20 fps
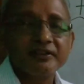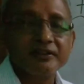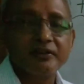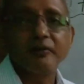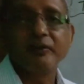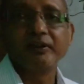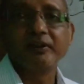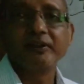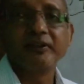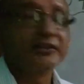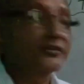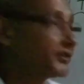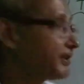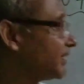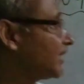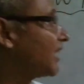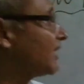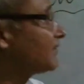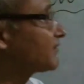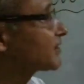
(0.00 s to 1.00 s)
slowly.
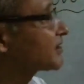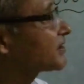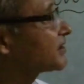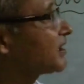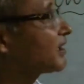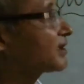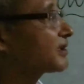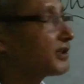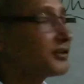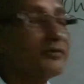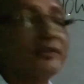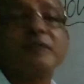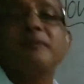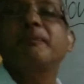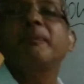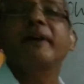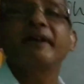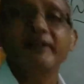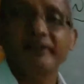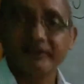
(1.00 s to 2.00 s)
Today I have started
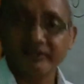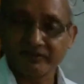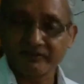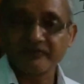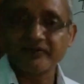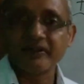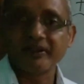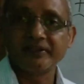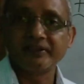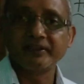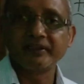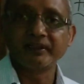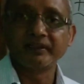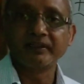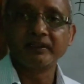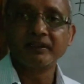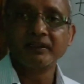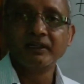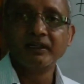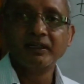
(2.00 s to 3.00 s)
with paragraph writing.
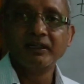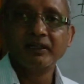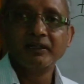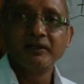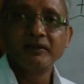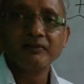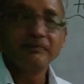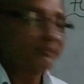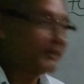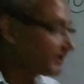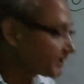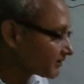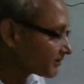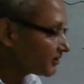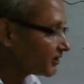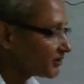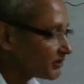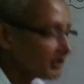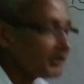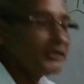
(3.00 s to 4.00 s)
Please
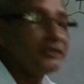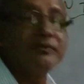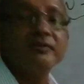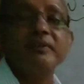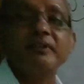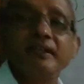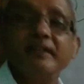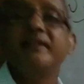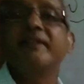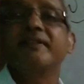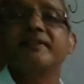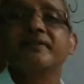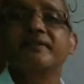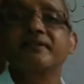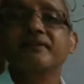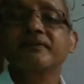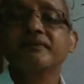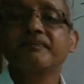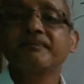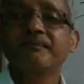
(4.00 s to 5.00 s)
continue
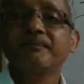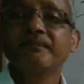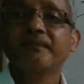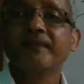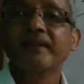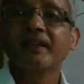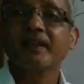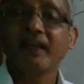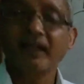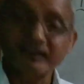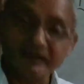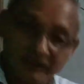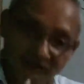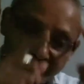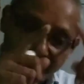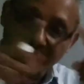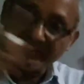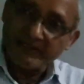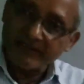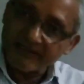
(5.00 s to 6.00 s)
this, and
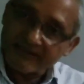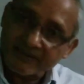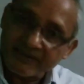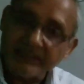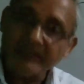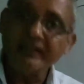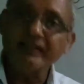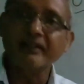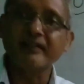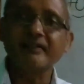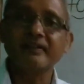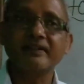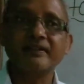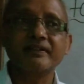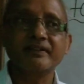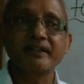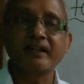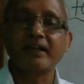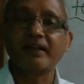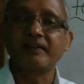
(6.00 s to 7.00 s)
then you'll easily
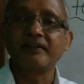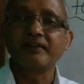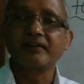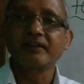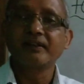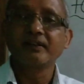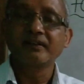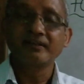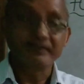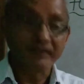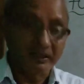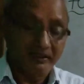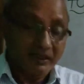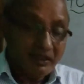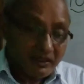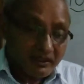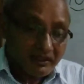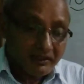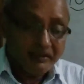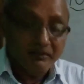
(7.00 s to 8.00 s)
understand
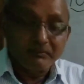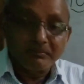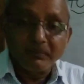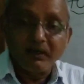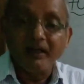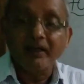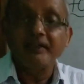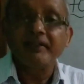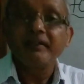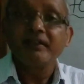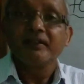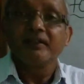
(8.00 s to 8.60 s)
that in my